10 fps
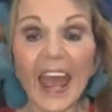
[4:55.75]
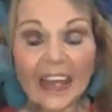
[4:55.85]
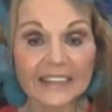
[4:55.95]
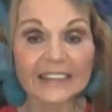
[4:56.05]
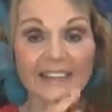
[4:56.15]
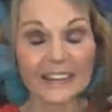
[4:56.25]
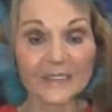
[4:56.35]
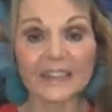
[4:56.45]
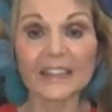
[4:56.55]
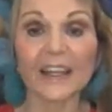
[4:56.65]
And it
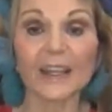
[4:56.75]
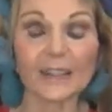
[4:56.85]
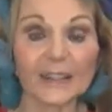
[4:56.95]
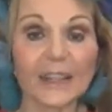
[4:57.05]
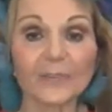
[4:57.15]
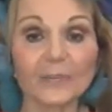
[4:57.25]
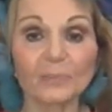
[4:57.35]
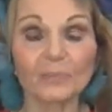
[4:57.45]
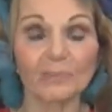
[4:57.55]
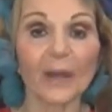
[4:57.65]
seems to give
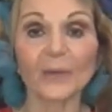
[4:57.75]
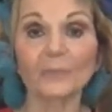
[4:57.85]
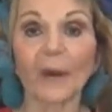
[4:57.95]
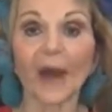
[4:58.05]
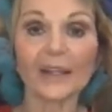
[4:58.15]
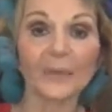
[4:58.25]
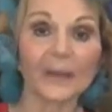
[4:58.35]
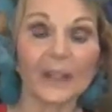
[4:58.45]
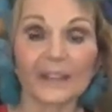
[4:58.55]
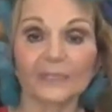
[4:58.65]
it better body
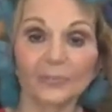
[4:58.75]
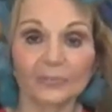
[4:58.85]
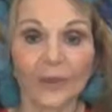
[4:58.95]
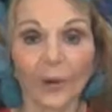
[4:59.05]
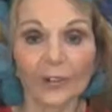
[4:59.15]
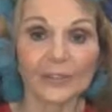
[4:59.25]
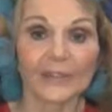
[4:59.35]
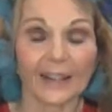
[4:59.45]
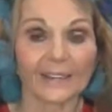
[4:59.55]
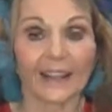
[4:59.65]
when I
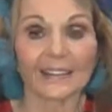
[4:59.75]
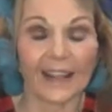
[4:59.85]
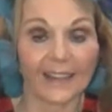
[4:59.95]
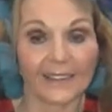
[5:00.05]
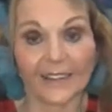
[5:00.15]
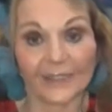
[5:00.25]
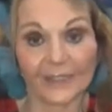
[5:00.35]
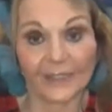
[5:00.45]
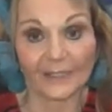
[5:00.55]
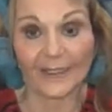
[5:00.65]
alternate like that. I don't
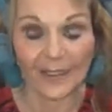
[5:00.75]
know.